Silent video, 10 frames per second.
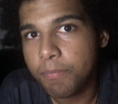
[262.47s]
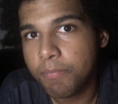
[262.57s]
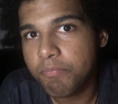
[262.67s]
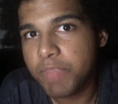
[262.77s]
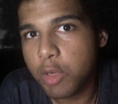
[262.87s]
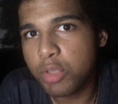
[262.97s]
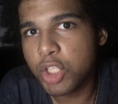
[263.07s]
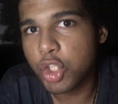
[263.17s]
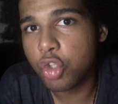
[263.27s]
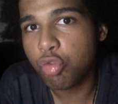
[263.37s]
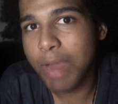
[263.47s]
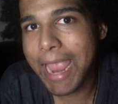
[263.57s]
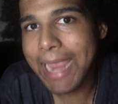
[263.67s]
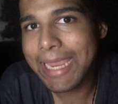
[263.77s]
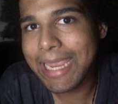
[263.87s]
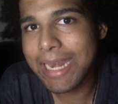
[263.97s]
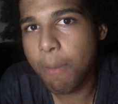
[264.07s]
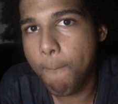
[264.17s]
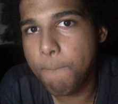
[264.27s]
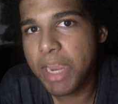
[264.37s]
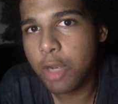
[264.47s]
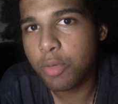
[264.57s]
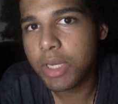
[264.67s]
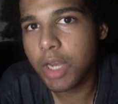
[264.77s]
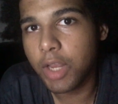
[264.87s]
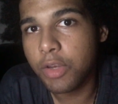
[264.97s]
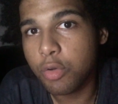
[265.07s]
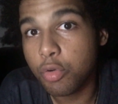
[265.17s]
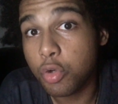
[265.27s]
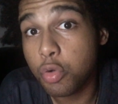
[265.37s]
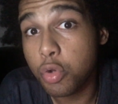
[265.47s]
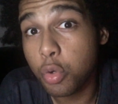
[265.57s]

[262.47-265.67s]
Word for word: There was a dragon buried under New York